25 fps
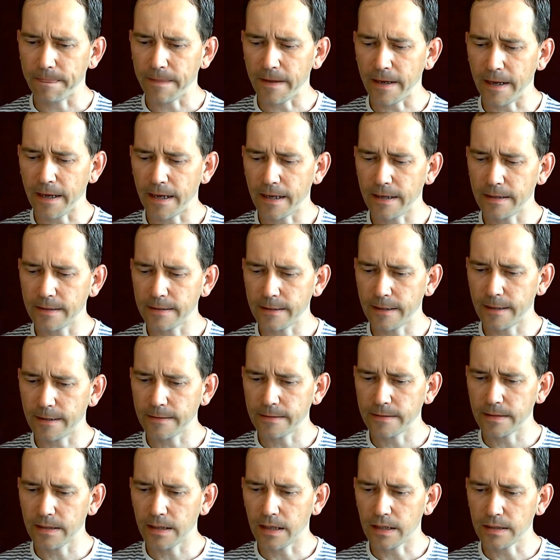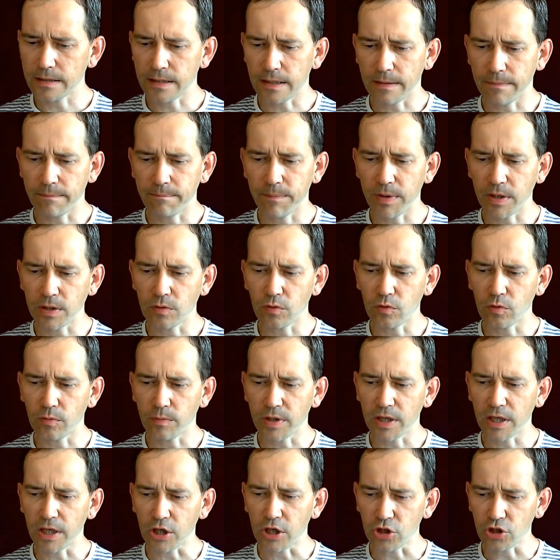And then there are some Pendulum
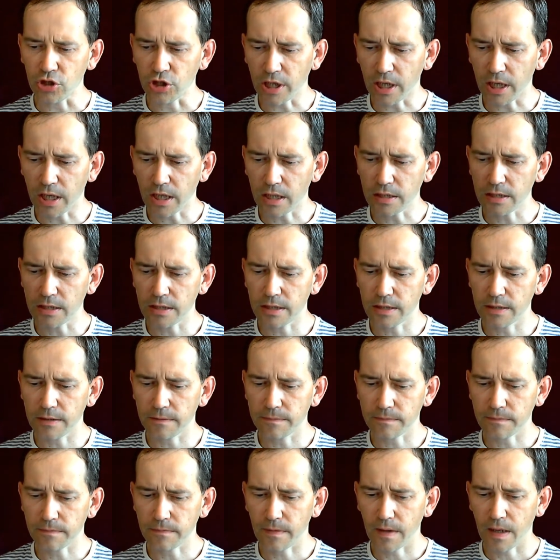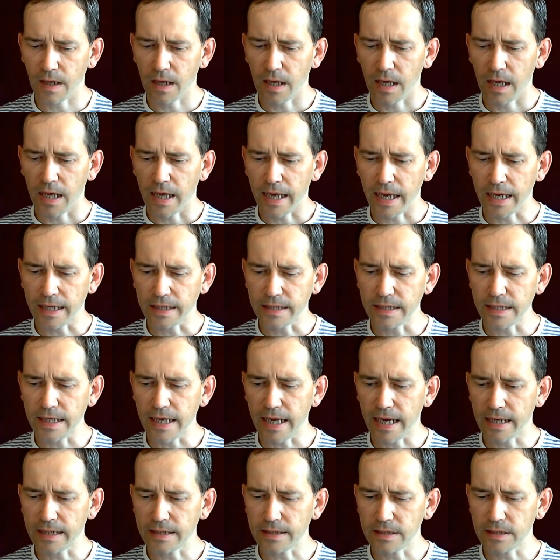Healing charts at the
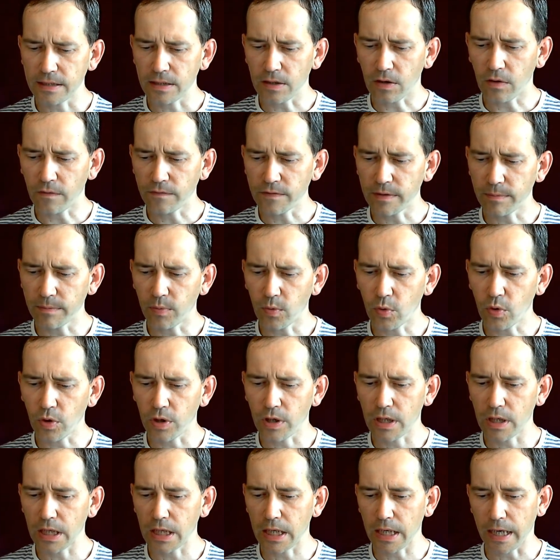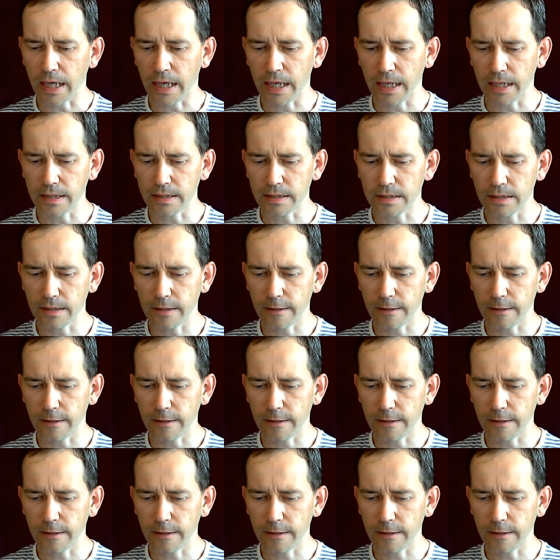end of the book, and